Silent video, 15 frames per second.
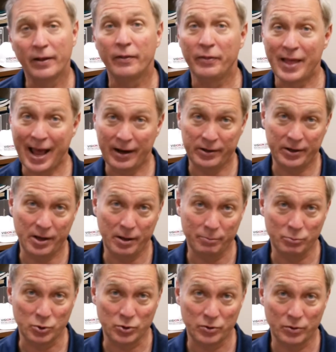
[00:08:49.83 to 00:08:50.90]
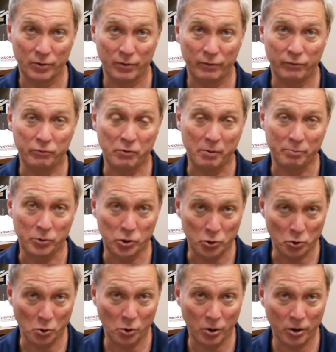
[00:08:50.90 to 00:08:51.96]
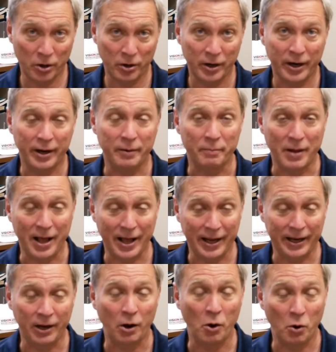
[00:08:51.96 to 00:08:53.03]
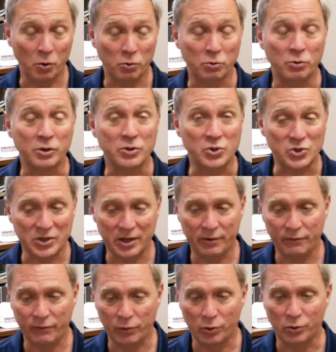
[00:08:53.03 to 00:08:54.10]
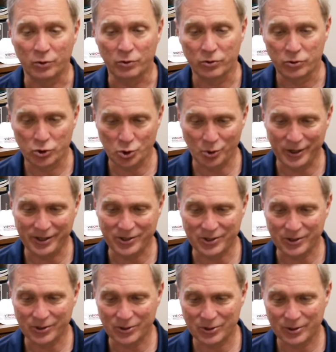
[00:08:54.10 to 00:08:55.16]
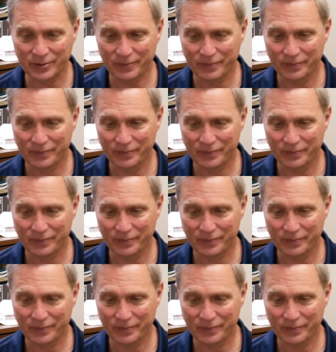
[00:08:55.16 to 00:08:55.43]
that comes from your and my own sinful choices.